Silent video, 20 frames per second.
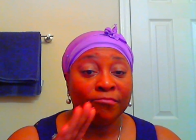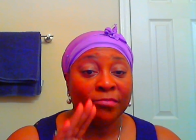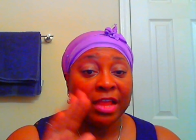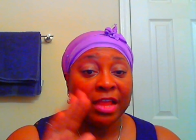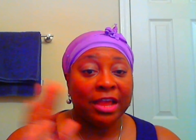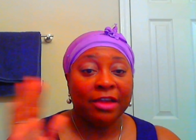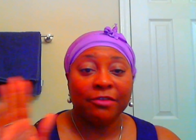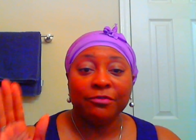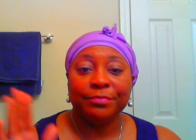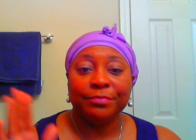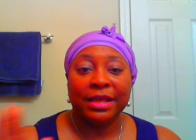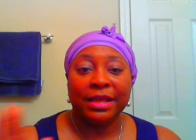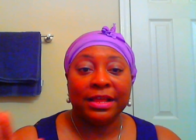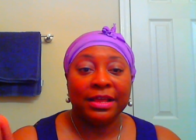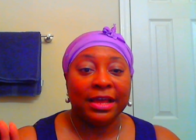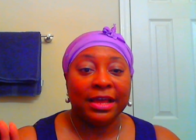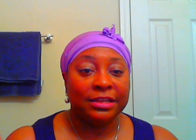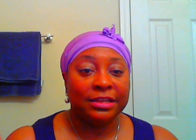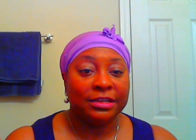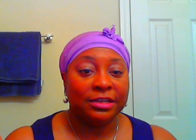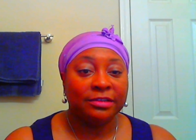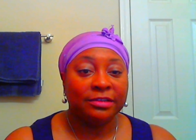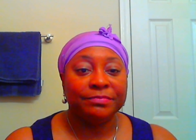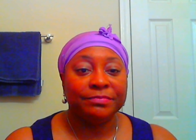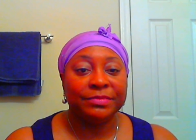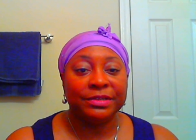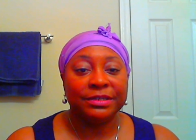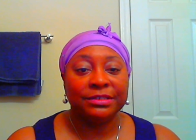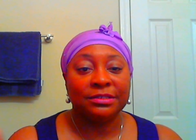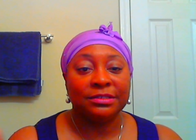everybody got enough
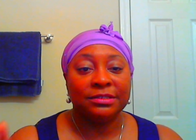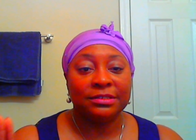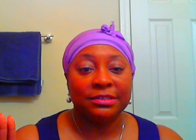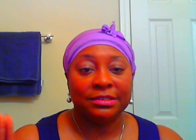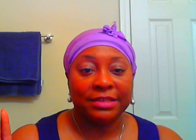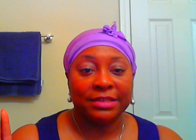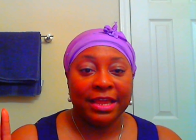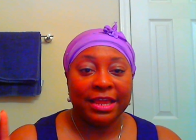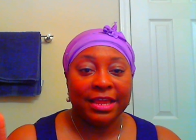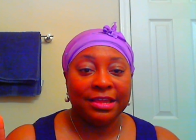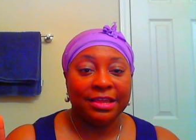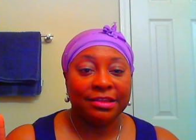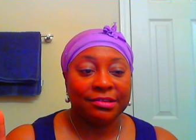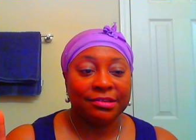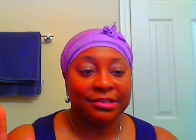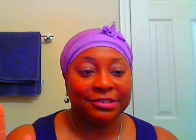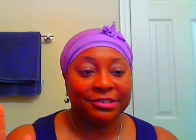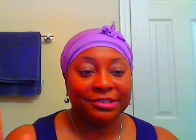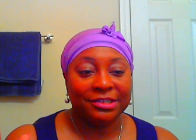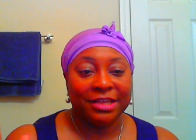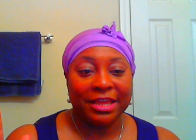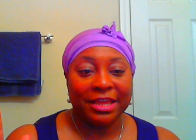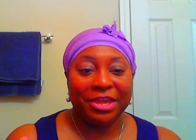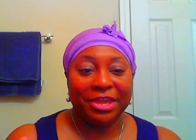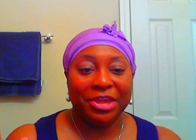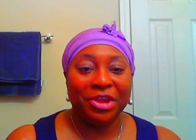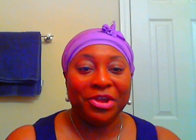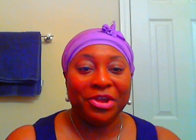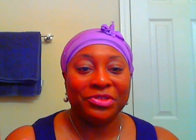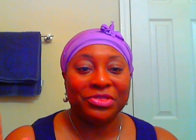business that they can take
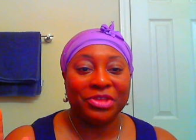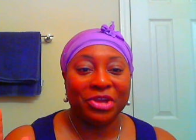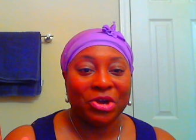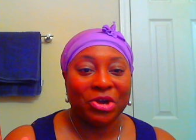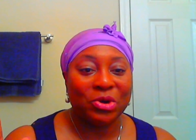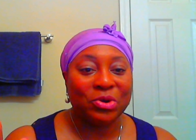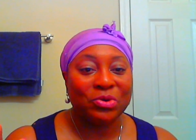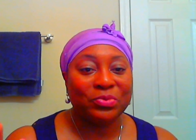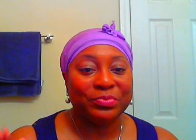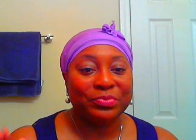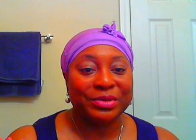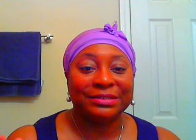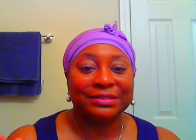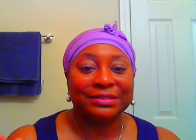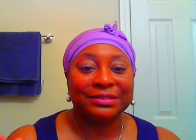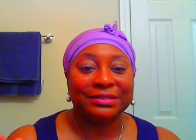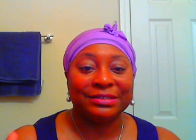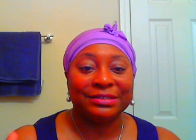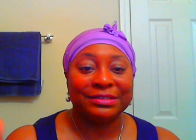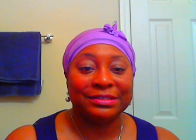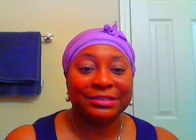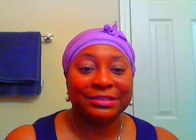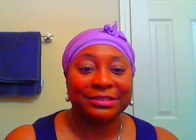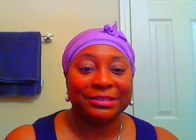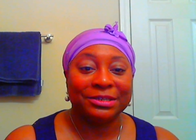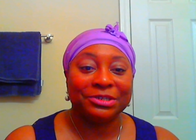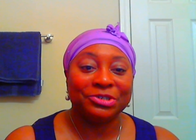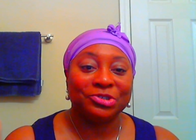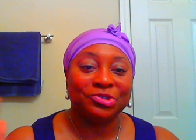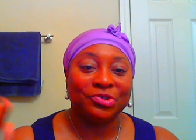care of their own business
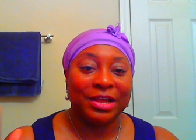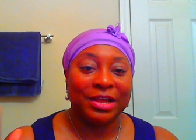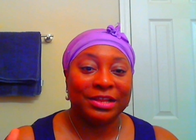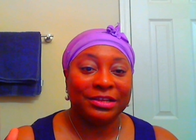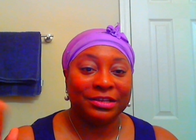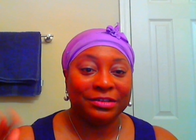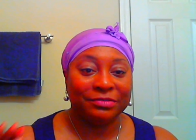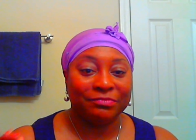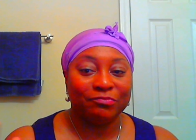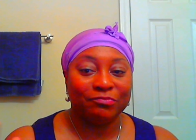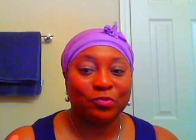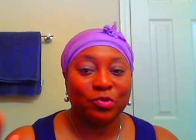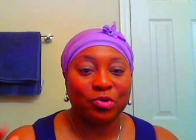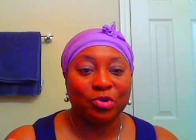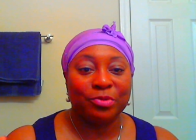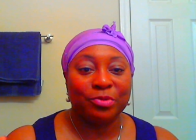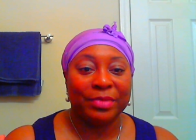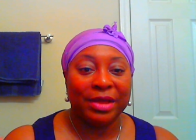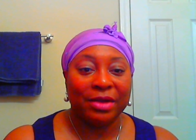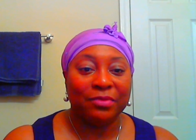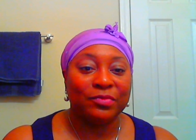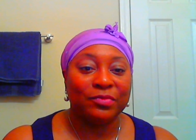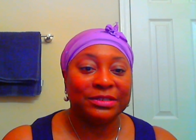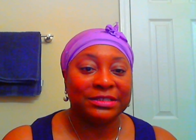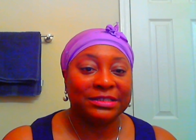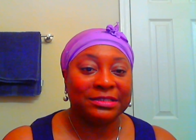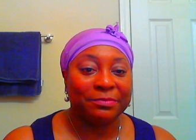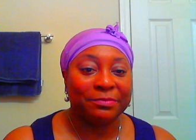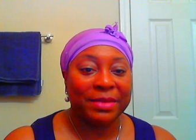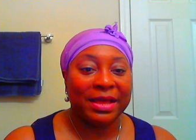instead of trying to worry about what
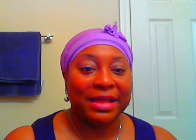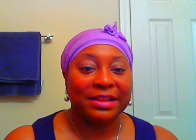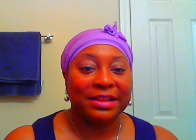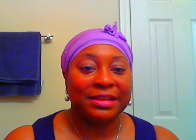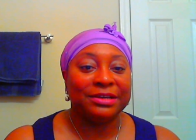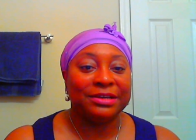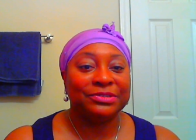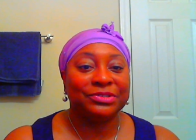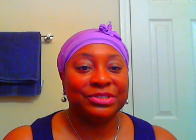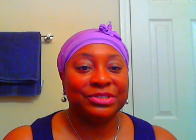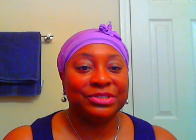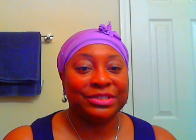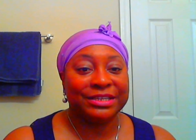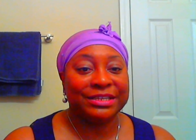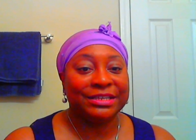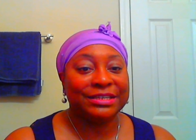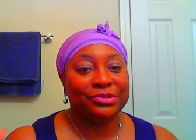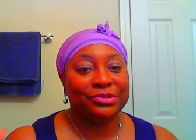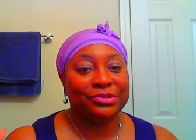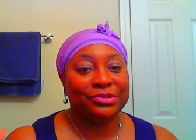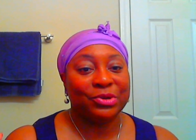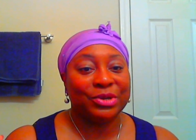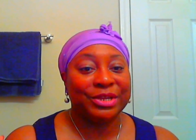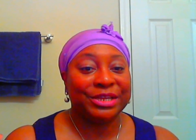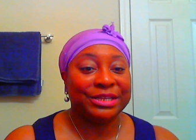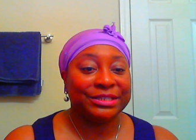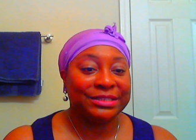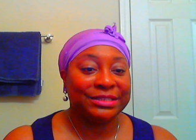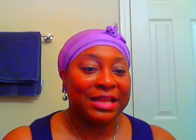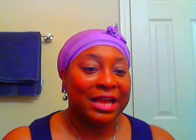somebody else is or
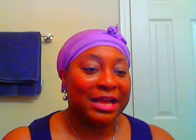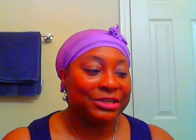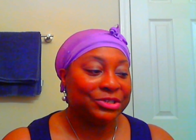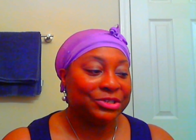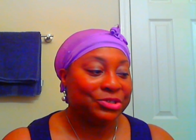is not